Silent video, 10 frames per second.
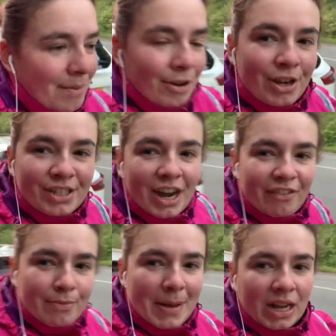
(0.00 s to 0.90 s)
Usually
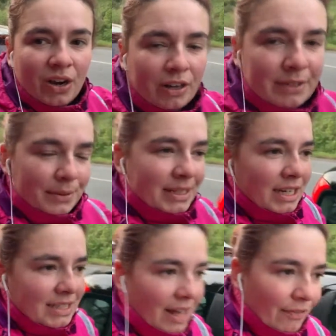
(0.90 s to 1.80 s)
after Ben Cardiff we
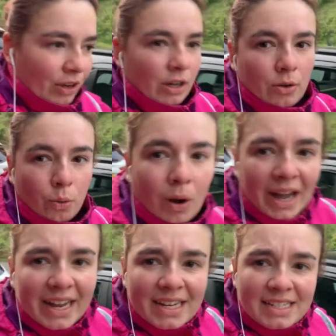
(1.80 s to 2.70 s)
tend to have like a
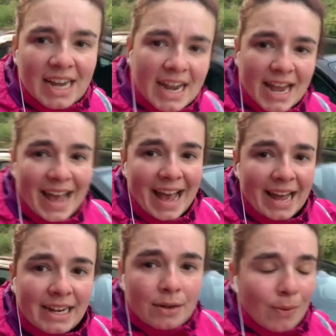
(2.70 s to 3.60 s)
quiet day
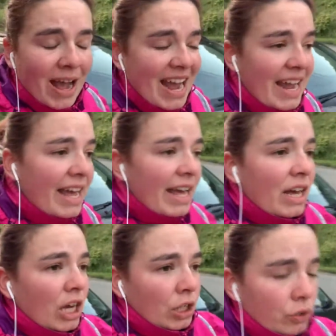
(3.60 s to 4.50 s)
anyway,
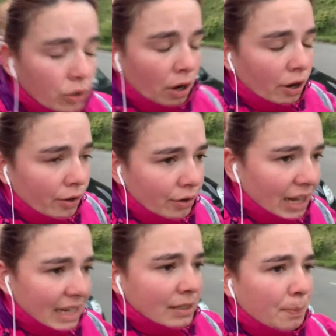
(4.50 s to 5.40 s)
so
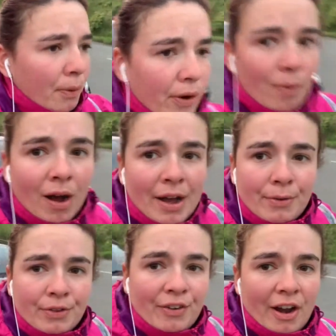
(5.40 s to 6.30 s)
that's probably why it
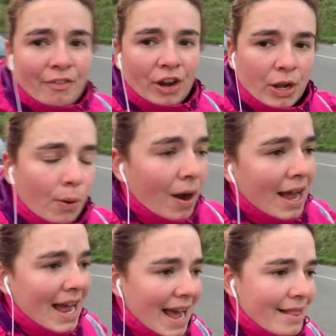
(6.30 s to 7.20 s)
was very, very
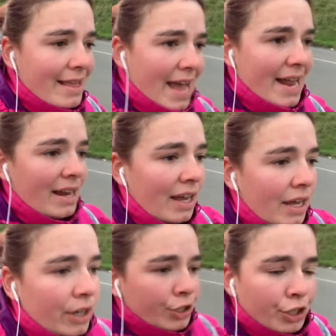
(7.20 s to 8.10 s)
quiet. And then
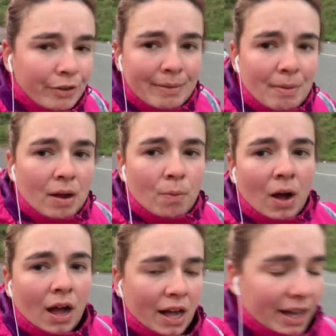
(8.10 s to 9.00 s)
during my
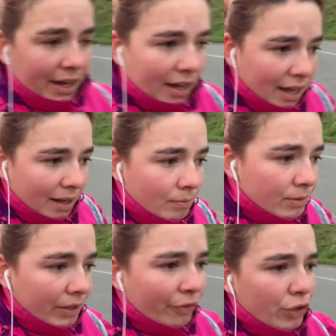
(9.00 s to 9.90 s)
work,
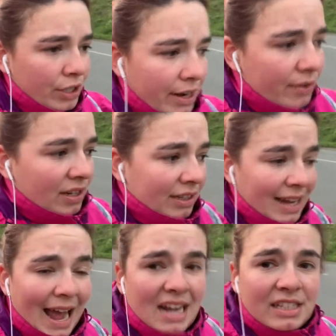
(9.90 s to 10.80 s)
unfortunately there was like an
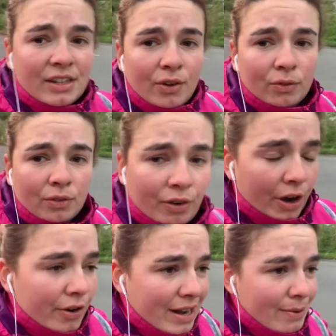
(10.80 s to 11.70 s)
accident on the
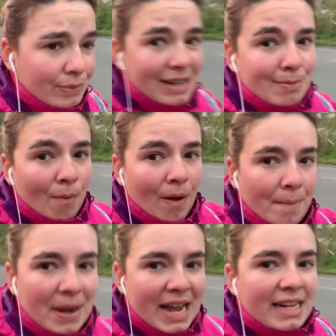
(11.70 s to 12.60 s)
road and it was near my
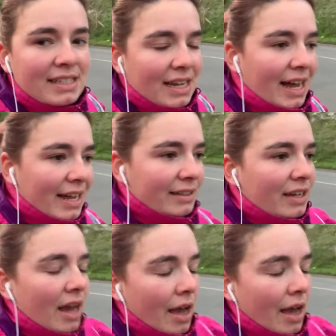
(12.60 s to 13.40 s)
workplace, and